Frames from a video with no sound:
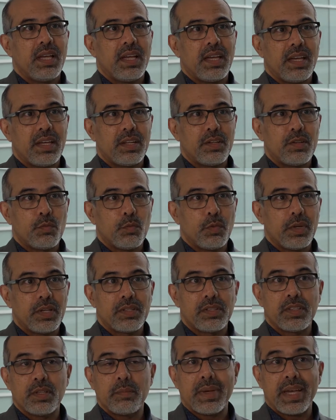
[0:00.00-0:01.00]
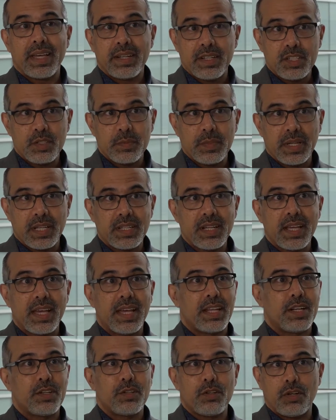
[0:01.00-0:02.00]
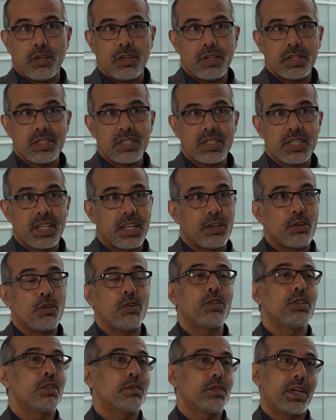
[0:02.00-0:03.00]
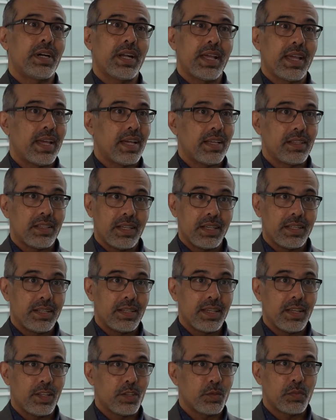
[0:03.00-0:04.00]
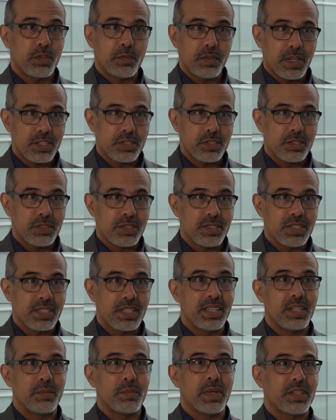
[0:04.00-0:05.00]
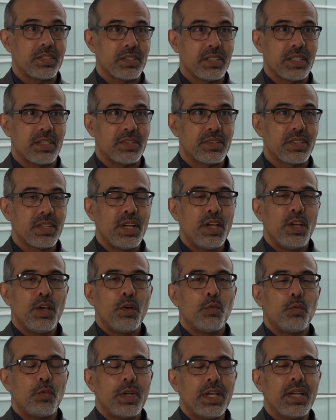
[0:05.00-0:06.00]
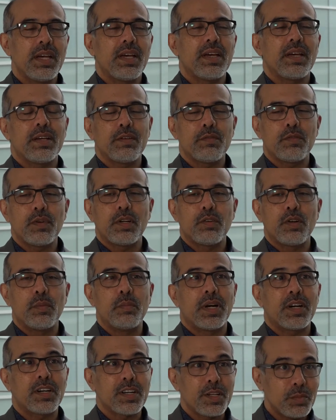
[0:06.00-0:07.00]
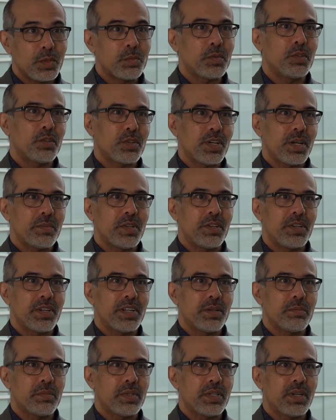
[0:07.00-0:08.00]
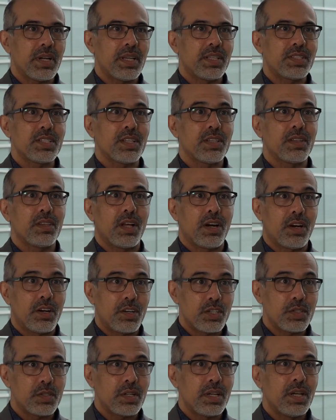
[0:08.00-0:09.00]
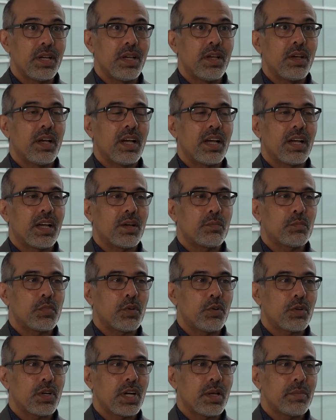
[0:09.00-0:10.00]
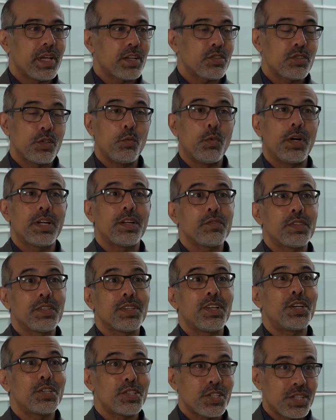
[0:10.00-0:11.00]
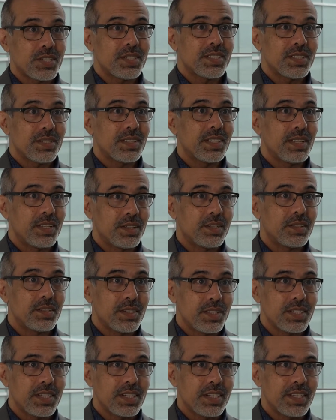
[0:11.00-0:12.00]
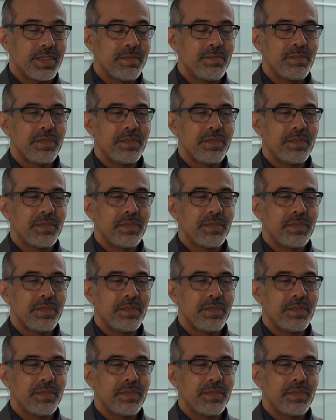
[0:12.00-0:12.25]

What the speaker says: and with the management and docs and all of our allied health professionals in mental health. We have a remarkable program here at Humber. It's a large program, actually one of the largest in the city.